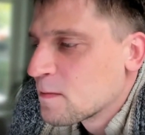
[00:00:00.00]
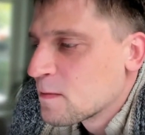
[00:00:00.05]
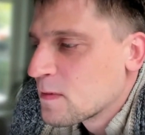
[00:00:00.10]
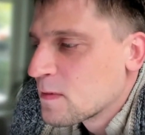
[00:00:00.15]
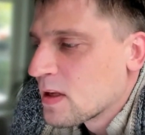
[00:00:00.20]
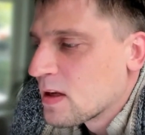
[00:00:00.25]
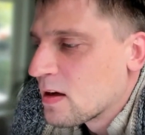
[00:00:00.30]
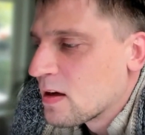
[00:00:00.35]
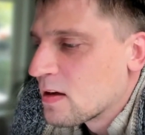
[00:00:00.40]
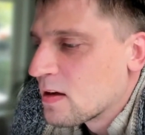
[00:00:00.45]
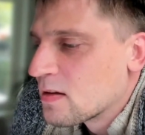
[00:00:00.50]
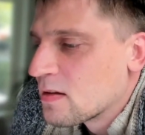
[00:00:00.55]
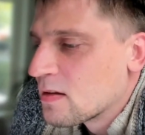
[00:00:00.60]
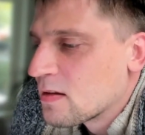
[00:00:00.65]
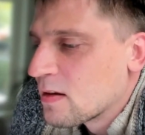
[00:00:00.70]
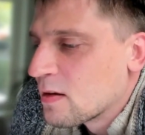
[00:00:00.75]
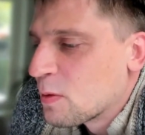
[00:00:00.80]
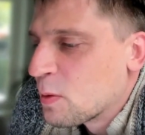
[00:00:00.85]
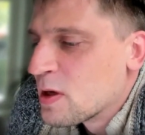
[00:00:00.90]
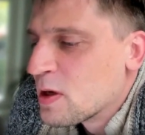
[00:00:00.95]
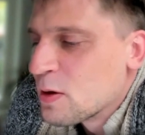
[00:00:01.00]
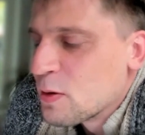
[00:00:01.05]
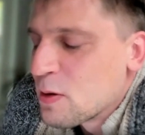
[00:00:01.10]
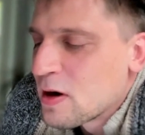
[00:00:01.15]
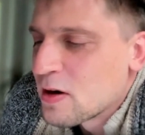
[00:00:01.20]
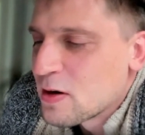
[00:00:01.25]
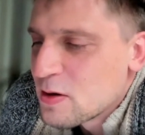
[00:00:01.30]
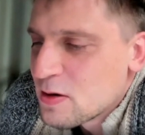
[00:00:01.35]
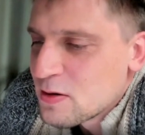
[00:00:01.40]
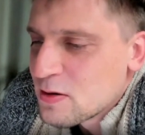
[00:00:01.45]
And when you
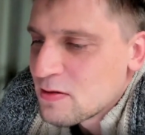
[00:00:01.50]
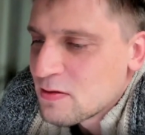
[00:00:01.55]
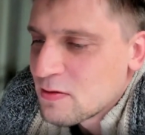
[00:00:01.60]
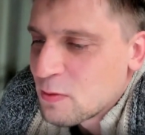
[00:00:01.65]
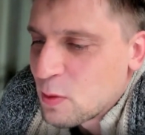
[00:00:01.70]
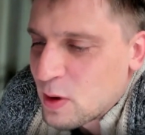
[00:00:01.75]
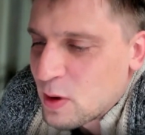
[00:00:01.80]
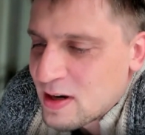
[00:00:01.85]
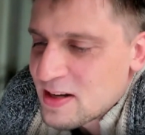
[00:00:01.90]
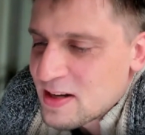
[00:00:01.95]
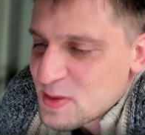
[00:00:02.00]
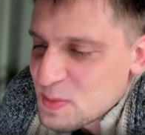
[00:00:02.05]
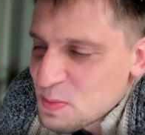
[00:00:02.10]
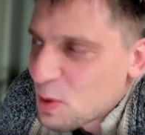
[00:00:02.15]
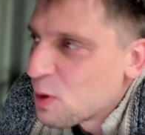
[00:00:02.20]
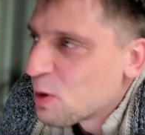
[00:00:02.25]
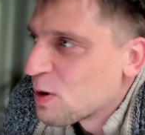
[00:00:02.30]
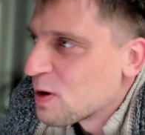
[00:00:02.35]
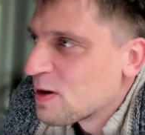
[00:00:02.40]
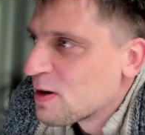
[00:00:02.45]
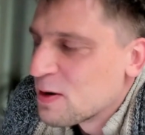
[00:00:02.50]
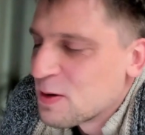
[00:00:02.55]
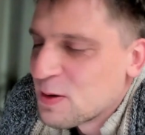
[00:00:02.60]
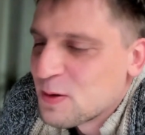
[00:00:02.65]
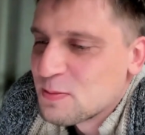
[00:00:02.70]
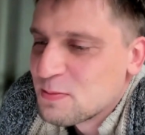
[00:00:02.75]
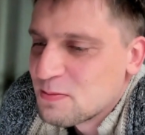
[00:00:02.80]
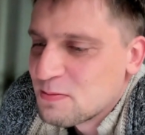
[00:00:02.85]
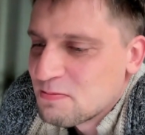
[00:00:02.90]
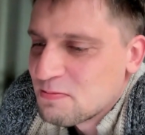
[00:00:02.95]
are very small,
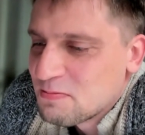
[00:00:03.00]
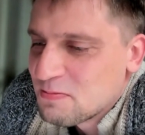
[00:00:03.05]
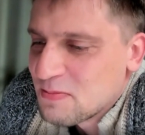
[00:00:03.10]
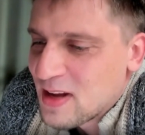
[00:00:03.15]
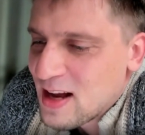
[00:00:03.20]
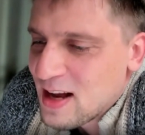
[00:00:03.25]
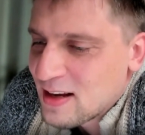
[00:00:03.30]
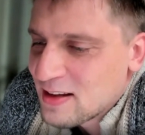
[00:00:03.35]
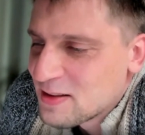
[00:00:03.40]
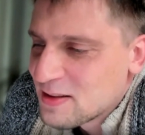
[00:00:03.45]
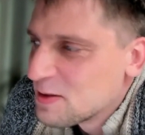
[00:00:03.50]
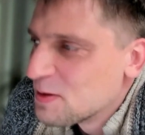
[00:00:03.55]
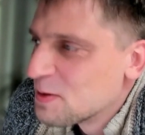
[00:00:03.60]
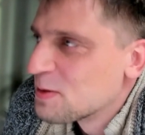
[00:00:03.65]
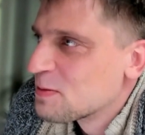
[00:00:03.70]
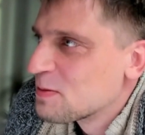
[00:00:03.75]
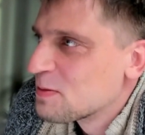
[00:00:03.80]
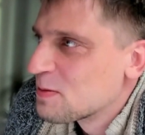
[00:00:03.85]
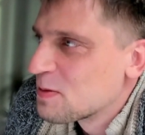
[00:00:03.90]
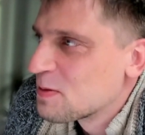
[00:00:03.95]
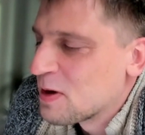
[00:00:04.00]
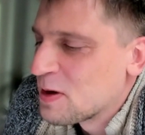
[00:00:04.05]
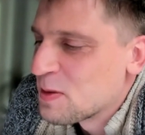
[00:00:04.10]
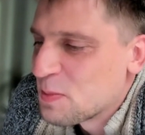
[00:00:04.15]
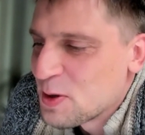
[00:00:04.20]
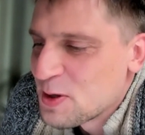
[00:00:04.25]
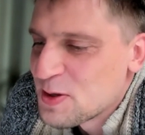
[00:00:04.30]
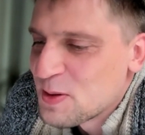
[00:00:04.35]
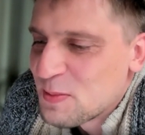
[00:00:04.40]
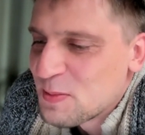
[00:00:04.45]
you quite
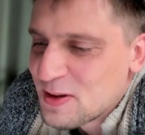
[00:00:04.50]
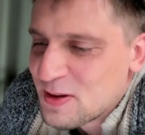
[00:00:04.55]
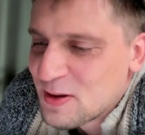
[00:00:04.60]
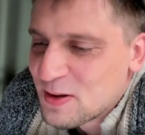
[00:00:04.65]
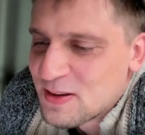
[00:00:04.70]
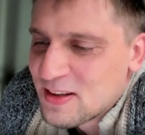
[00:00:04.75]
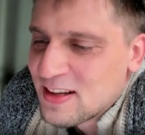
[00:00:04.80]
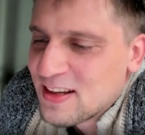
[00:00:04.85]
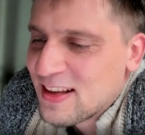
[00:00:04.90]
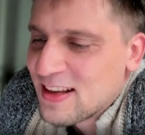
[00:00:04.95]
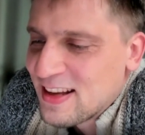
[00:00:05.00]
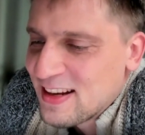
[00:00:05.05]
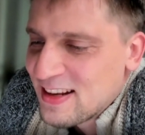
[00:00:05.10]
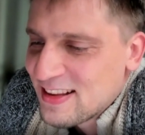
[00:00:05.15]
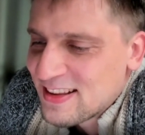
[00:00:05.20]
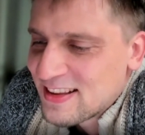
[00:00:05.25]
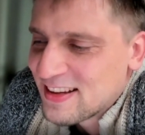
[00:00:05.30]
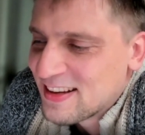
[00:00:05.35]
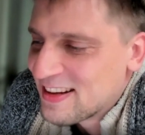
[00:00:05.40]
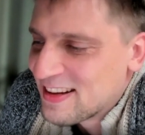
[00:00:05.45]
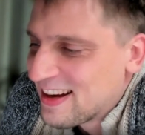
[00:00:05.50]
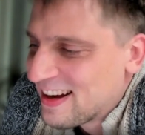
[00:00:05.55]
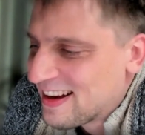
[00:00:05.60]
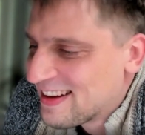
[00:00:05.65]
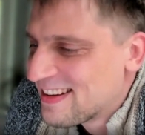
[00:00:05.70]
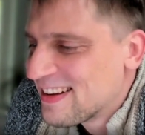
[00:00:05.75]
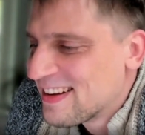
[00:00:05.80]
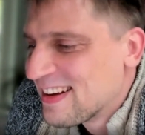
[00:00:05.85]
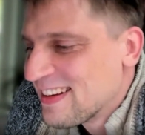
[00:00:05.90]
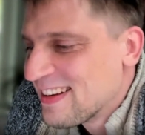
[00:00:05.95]
possibly don't need anything.
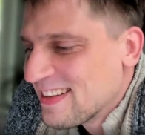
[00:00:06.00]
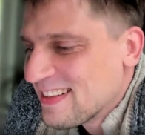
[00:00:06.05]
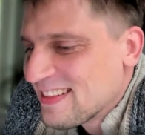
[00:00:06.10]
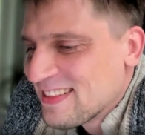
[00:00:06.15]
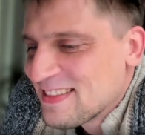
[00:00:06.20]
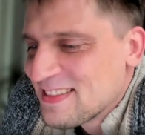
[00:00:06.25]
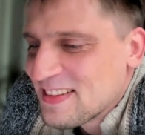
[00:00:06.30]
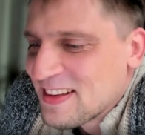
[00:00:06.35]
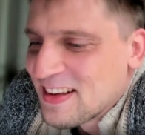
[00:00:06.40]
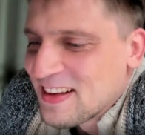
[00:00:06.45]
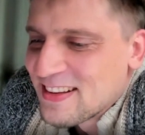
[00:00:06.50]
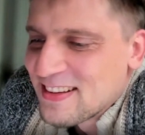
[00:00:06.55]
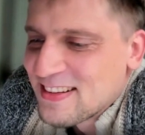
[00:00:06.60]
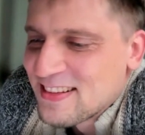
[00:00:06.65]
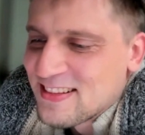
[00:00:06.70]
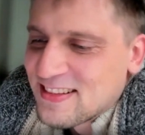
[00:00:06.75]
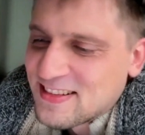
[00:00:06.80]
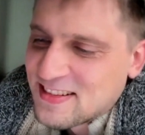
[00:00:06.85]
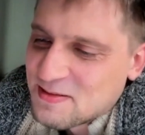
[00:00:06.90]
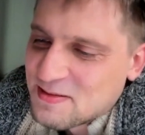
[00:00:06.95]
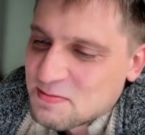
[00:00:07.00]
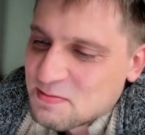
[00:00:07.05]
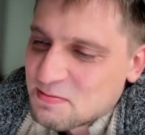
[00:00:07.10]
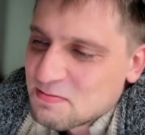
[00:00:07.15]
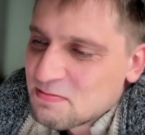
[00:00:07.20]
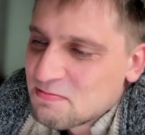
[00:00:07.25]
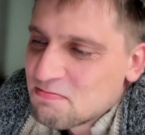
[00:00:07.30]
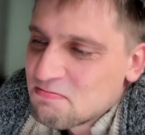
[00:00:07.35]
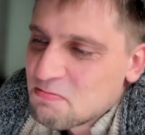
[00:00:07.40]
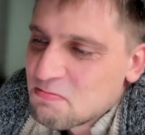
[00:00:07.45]

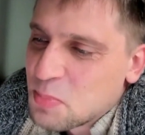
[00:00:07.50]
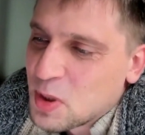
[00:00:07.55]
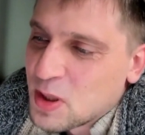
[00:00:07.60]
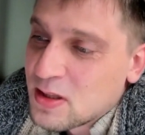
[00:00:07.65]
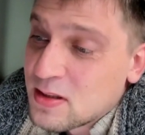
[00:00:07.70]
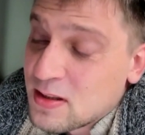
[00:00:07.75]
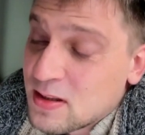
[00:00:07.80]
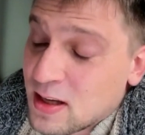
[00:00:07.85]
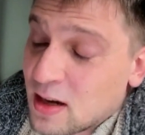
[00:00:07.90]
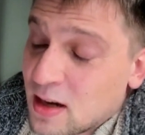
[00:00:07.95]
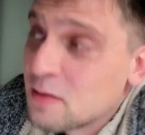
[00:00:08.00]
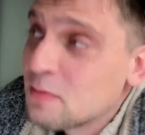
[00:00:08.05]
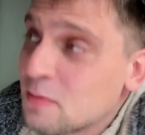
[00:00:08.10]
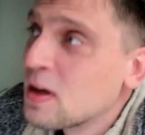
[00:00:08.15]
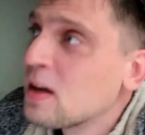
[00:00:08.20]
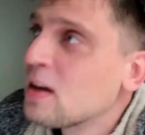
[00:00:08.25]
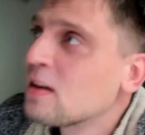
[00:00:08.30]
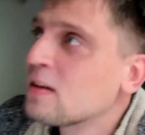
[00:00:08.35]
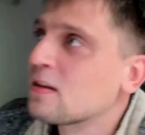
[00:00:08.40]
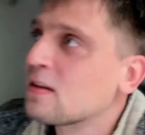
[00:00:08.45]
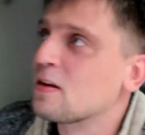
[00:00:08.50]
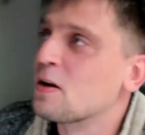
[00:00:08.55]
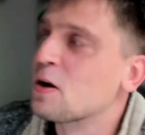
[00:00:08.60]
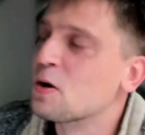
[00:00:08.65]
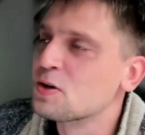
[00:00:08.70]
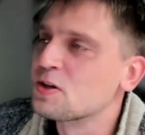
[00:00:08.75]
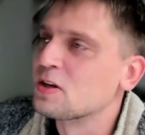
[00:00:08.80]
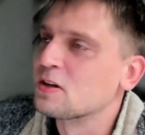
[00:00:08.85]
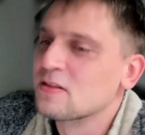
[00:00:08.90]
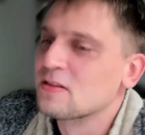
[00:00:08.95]
But the
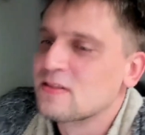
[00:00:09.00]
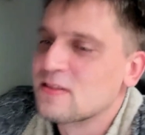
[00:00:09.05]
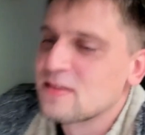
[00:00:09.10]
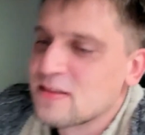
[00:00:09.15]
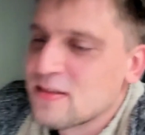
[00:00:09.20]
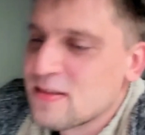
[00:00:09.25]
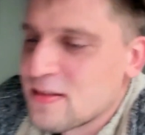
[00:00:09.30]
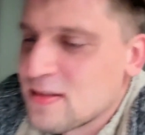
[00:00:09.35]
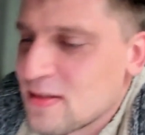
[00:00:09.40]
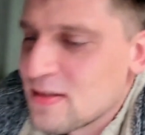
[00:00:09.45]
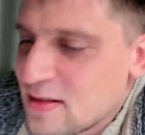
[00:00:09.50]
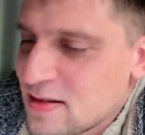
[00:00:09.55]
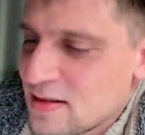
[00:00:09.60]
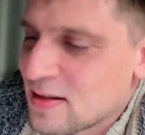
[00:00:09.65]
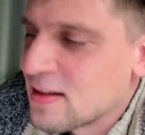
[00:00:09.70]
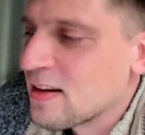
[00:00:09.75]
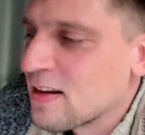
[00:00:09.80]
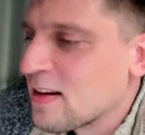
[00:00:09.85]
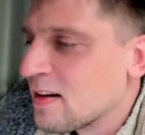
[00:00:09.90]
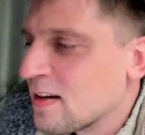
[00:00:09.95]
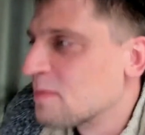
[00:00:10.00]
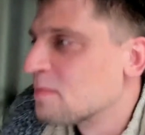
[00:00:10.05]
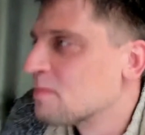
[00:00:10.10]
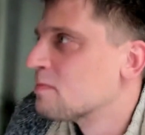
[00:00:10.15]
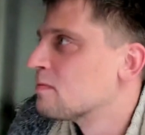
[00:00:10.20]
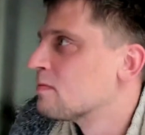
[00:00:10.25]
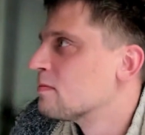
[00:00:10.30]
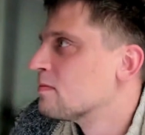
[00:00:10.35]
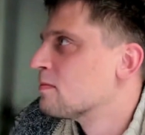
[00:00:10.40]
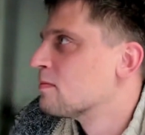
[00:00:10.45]
Notion's
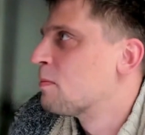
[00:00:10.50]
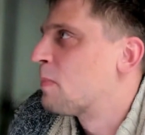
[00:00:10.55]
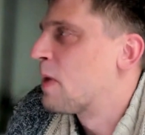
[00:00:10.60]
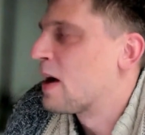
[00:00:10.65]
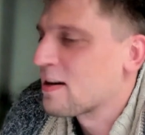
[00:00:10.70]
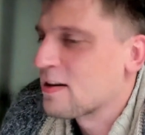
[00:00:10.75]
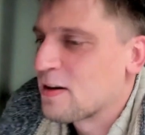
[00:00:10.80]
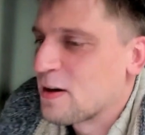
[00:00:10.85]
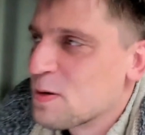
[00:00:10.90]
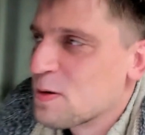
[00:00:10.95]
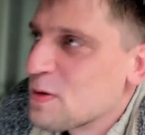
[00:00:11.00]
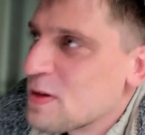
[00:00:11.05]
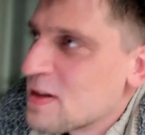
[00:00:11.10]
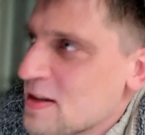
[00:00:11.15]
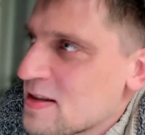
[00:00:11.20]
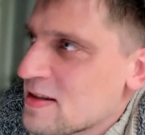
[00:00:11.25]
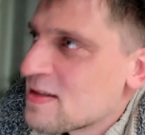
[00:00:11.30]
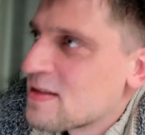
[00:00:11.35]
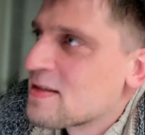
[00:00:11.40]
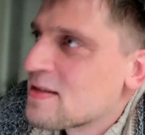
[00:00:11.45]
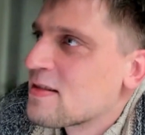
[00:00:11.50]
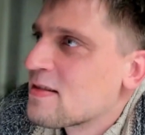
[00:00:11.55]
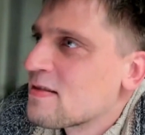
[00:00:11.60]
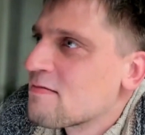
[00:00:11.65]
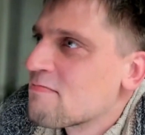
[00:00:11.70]
background is